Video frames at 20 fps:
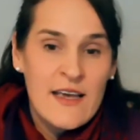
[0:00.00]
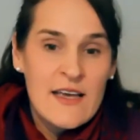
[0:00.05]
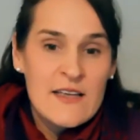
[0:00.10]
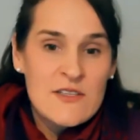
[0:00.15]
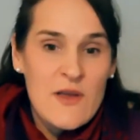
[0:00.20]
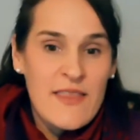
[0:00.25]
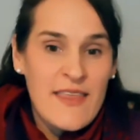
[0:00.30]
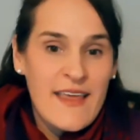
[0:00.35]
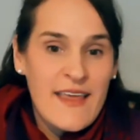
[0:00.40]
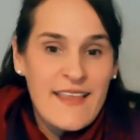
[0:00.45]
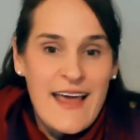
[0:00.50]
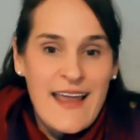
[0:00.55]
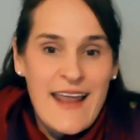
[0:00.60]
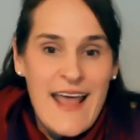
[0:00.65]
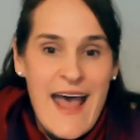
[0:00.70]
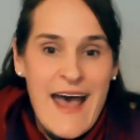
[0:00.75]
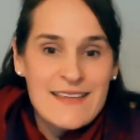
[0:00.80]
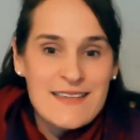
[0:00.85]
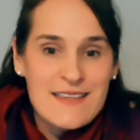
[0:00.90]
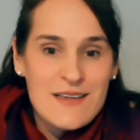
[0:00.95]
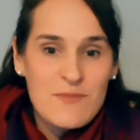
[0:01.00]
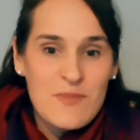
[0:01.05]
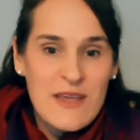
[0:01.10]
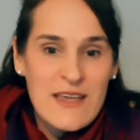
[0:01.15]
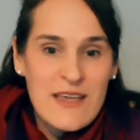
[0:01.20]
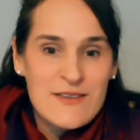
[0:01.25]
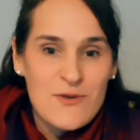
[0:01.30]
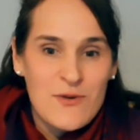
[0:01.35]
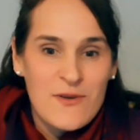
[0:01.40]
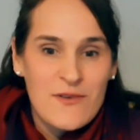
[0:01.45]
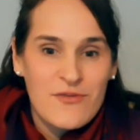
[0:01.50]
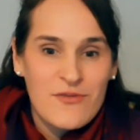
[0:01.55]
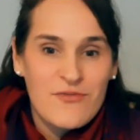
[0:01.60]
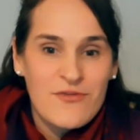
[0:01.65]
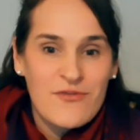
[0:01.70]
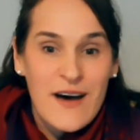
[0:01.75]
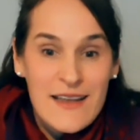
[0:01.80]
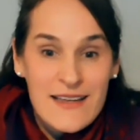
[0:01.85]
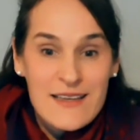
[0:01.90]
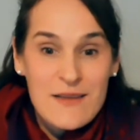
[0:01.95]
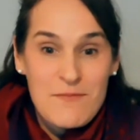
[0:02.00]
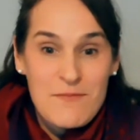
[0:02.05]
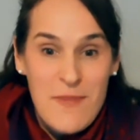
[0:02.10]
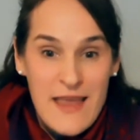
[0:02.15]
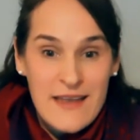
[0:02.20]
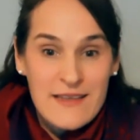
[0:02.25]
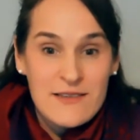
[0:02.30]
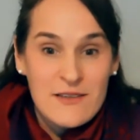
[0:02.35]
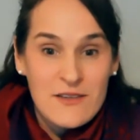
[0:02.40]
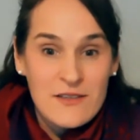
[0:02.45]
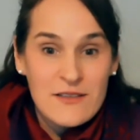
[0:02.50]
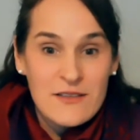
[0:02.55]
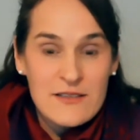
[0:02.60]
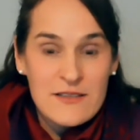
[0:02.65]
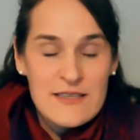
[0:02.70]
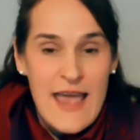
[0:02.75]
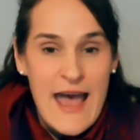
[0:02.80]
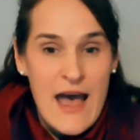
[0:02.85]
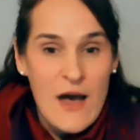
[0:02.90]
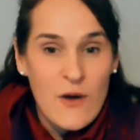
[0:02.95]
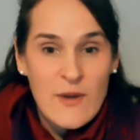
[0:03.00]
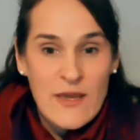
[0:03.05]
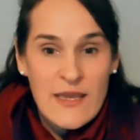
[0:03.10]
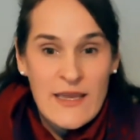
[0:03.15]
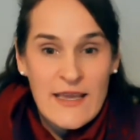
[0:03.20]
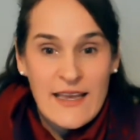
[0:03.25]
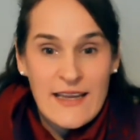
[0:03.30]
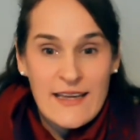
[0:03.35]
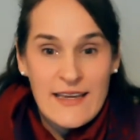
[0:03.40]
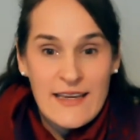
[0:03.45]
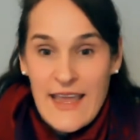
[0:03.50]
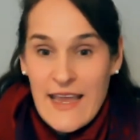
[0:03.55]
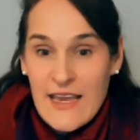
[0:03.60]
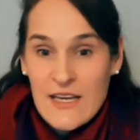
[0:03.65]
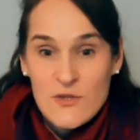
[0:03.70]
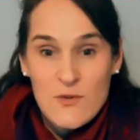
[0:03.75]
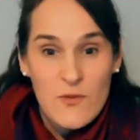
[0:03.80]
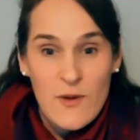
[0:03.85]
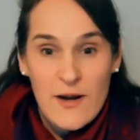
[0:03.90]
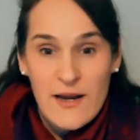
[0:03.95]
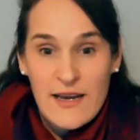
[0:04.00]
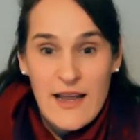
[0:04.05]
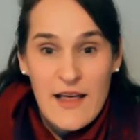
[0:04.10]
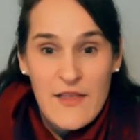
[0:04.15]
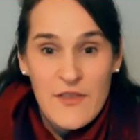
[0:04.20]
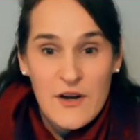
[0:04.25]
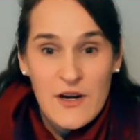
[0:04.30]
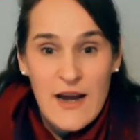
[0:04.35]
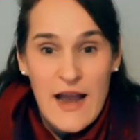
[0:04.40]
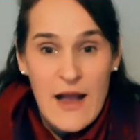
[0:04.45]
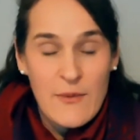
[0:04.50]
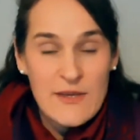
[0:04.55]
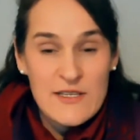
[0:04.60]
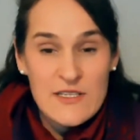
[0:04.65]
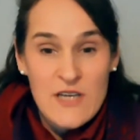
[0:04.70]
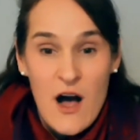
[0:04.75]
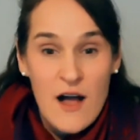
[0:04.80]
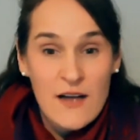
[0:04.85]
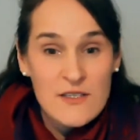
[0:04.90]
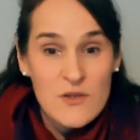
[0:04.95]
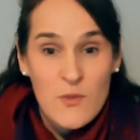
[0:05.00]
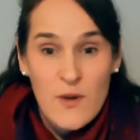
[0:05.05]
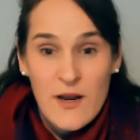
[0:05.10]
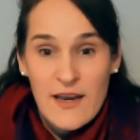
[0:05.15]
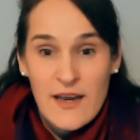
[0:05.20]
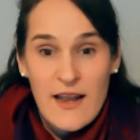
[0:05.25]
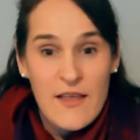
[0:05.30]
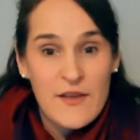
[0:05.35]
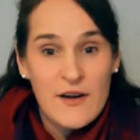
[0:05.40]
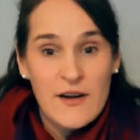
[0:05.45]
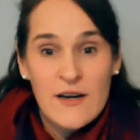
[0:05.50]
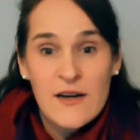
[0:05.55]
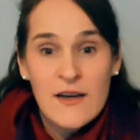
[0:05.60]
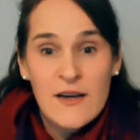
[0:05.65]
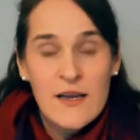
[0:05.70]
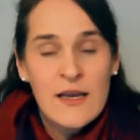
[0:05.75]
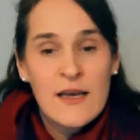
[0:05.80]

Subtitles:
So I think that has to be sort of fundamental to how we engage with one another, how we talk to one another.